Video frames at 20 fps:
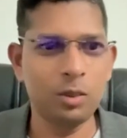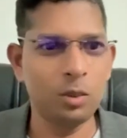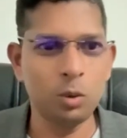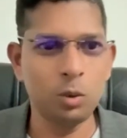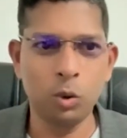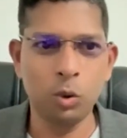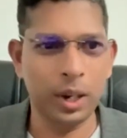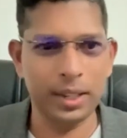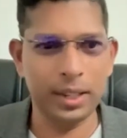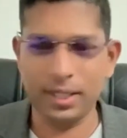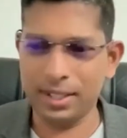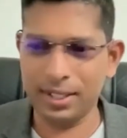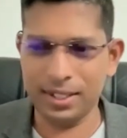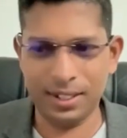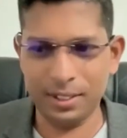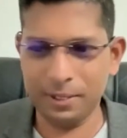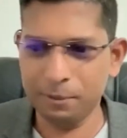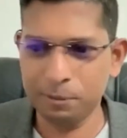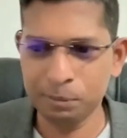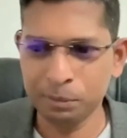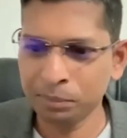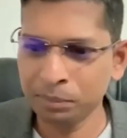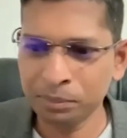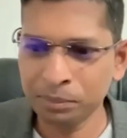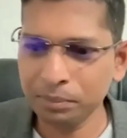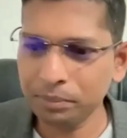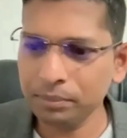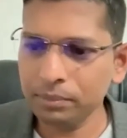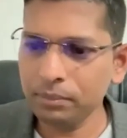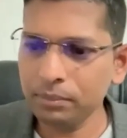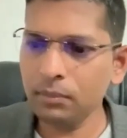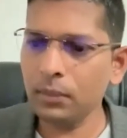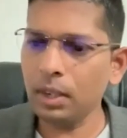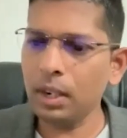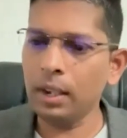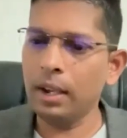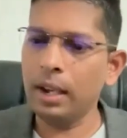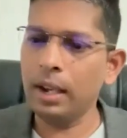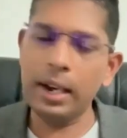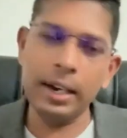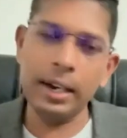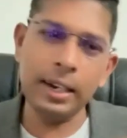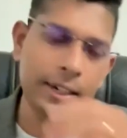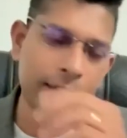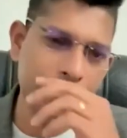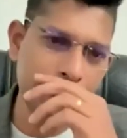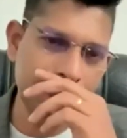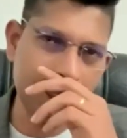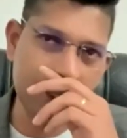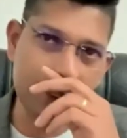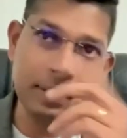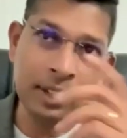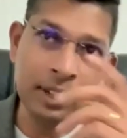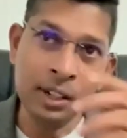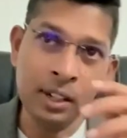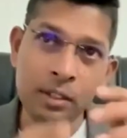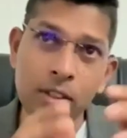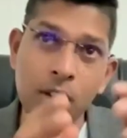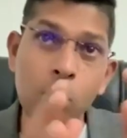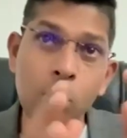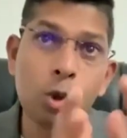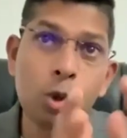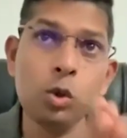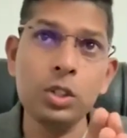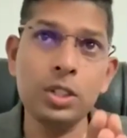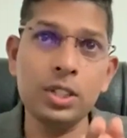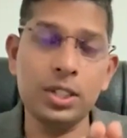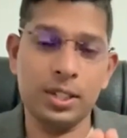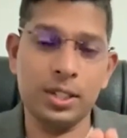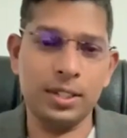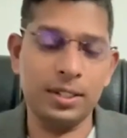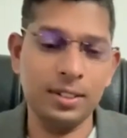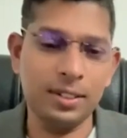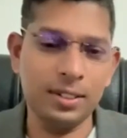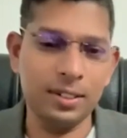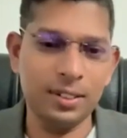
Right. And the roots,